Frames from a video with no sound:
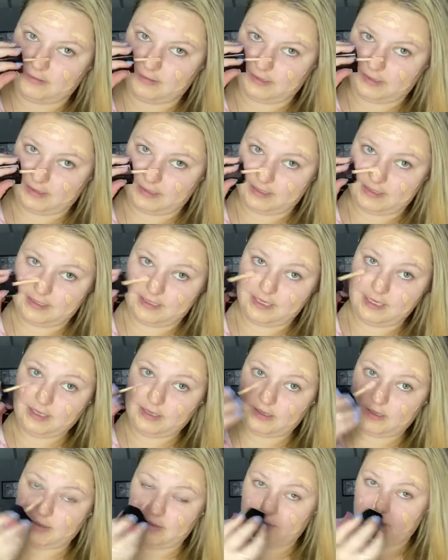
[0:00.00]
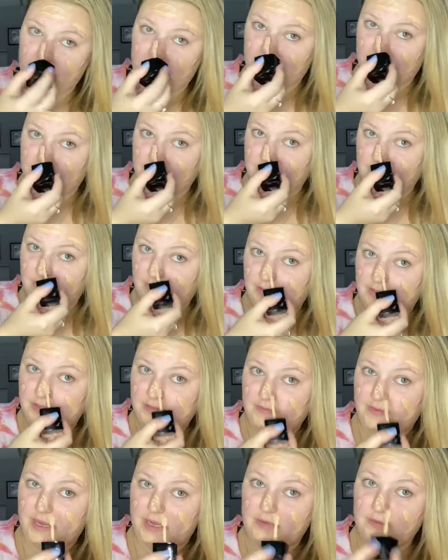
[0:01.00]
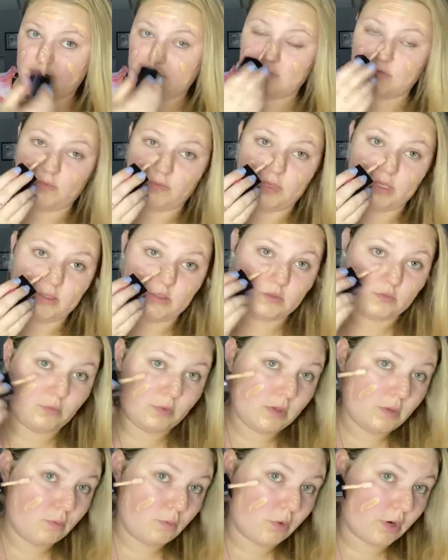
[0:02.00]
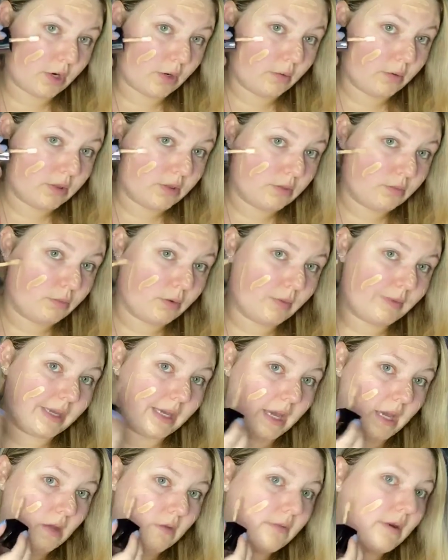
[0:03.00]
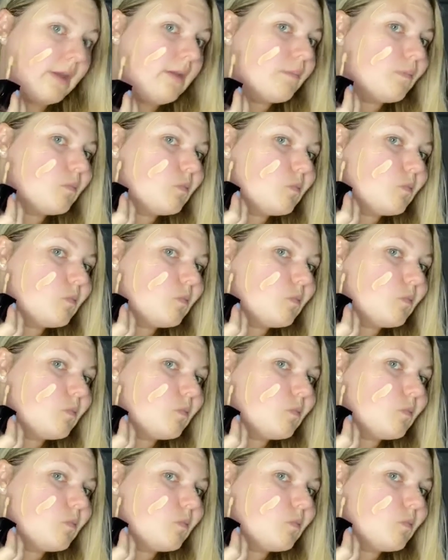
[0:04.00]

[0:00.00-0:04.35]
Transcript: stick, but it's fine. We work with what we got, right?